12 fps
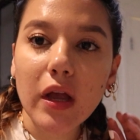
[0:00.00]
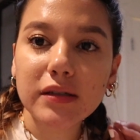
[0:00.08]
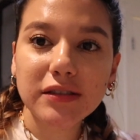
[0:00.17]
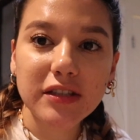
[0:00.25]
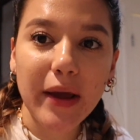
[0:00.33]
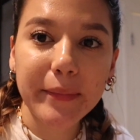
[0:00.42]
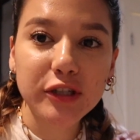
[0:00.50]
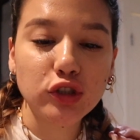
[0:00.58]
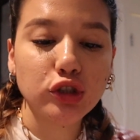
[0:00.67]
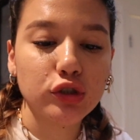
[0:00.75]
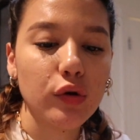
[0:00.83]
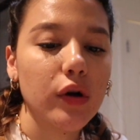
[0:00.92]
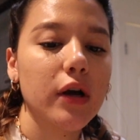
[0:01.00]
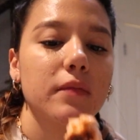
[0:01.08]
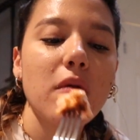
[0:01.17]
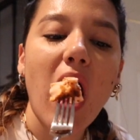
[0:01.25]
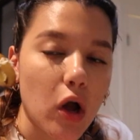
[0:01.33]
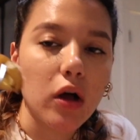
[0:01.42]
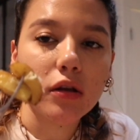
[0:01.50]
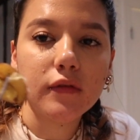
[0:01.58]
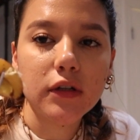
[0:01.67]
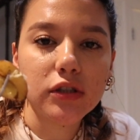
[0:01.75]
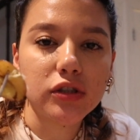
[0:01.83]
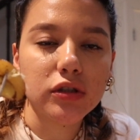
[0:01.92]
Salmon is so good. All of
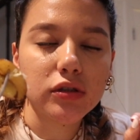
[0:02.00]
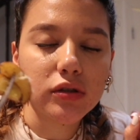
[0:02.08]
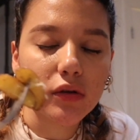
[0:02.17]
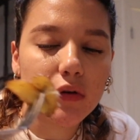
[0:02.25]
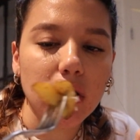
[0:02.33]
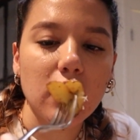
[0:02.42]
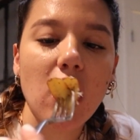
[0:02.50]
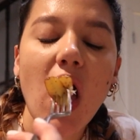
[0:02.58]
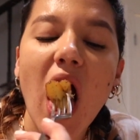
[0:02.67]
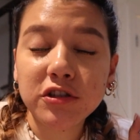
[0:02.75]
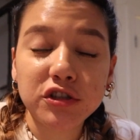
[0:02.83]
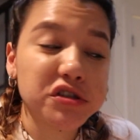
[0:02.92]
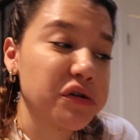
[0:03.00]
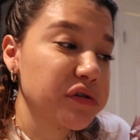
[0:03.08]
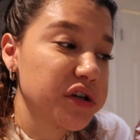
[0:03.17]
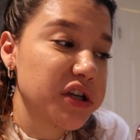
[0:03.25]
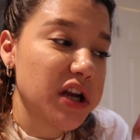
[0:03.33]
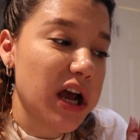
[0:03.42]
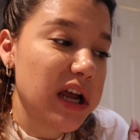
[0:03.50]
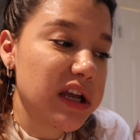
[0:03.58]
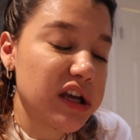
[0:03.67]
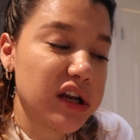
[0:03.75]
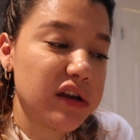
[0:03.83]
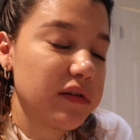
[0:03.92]
it is just so good. It's so good I
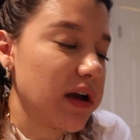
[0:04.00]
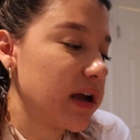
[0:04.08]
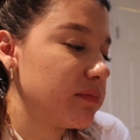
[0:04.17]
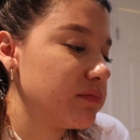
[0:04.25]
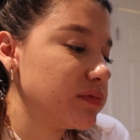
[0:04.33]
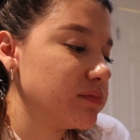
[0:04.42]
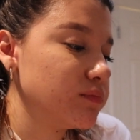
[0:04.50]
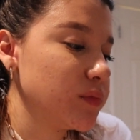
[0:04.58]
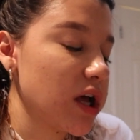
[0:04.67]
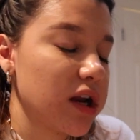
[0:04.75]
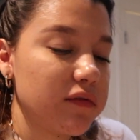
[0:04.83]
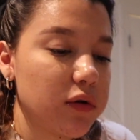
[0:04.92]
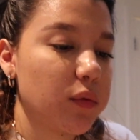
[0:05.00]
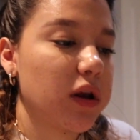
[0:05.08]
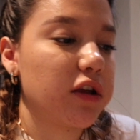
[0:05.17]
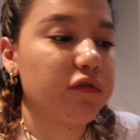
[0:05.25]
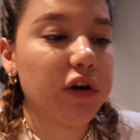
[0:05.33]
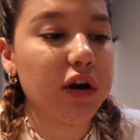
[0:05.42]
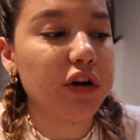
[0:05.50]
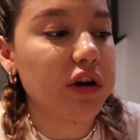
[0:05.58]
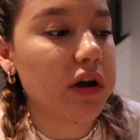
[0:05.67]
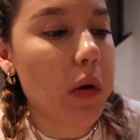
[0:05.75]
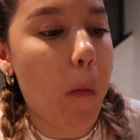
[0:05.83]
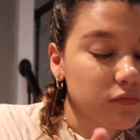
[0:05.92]
can't even, I'm not even waiting for
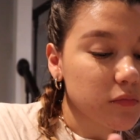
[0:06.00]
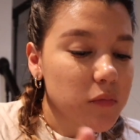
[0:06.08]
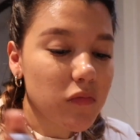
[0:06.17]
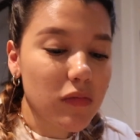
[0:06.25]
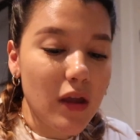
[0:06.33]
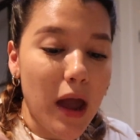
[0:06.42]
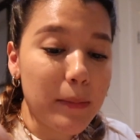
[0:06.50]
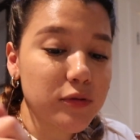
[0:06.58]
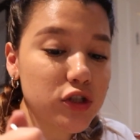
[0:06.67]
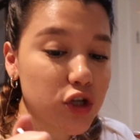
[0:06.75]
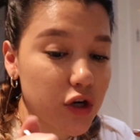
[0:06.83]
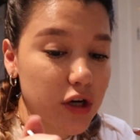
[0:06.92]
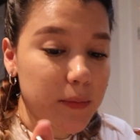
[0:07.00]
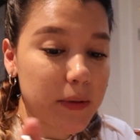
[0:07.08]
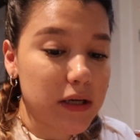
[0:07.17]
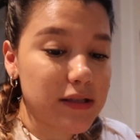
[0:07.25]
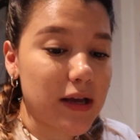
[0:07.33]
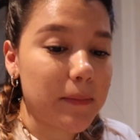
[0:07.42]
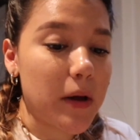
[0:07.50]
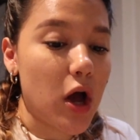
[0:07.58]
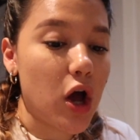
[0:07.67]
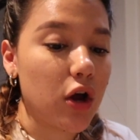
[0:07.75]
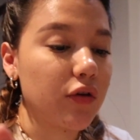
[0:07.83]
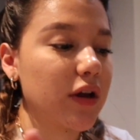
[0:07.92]
Eric. I'm starting because I'm
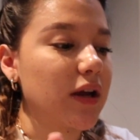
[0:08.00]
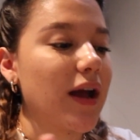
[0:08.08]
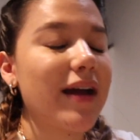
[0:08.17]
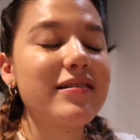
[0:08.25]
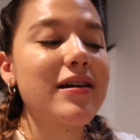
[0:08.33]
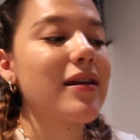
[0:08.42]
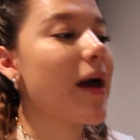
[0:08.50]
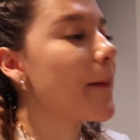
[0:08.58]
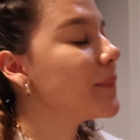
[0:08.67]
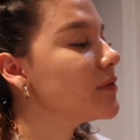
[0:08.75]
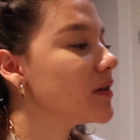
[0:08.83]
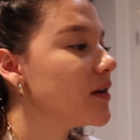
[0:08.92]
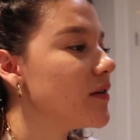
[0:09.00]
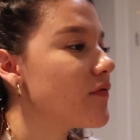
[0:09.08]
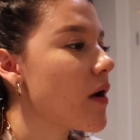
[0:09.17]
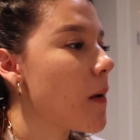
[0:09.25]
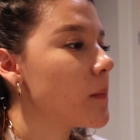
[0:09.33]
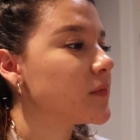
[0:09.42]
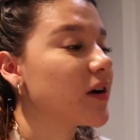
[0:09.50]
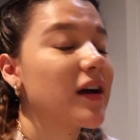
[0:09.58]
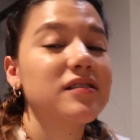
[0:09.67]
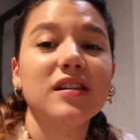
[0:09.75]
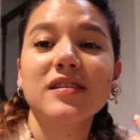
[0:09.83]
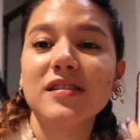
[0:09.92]
hungry. I cannot believe,
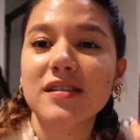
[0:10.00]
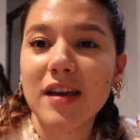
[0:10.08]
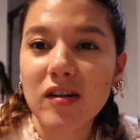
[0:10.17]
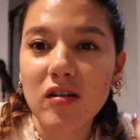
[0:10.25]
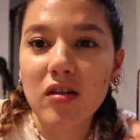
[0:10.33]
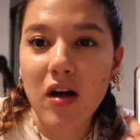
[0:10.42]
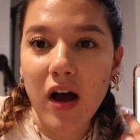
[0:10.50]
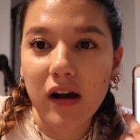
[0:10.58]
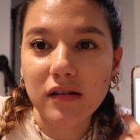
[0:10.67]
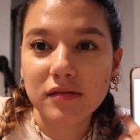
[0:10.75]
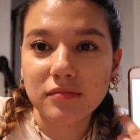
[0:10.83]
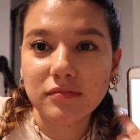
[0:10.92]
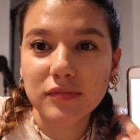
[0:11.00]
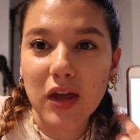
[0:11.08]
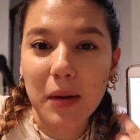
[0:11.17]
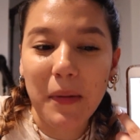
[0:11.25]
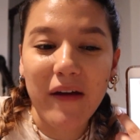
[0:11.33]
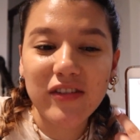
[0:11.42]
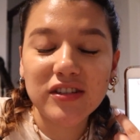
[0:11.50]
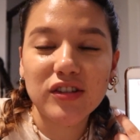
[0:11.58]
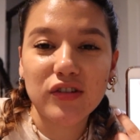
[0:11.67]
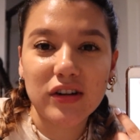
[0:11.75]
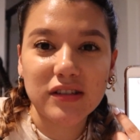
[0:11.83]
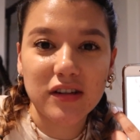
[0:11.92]
guys, it's 10 o'clock and I'm having
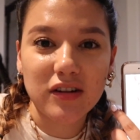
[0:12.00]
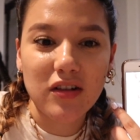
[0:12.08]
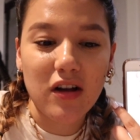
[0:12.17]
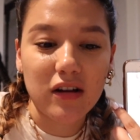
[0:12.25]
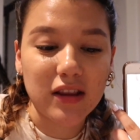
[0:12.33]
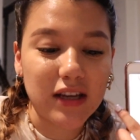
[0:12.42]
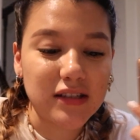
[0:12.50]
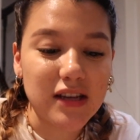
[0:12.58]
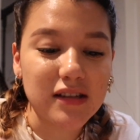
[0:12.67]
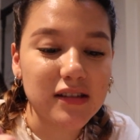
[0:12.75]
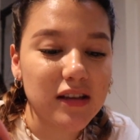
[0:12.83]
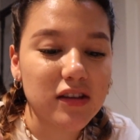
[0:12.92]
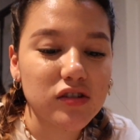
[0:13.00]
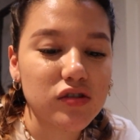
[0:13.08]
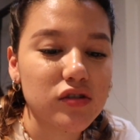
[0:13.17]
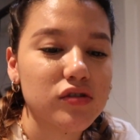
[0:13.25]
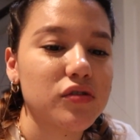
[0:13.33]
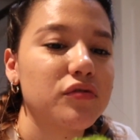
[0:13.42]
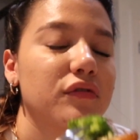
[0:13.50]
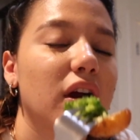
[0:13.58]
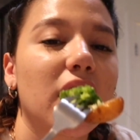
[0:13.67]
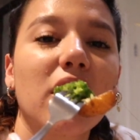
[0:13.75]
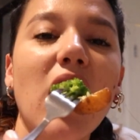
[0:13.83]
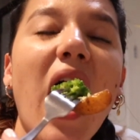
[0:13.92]
dinner at 10 o'clock. Like, days like this are so
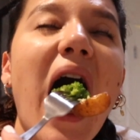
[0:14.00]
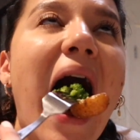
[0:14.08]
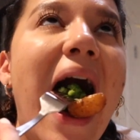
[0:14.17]
rare.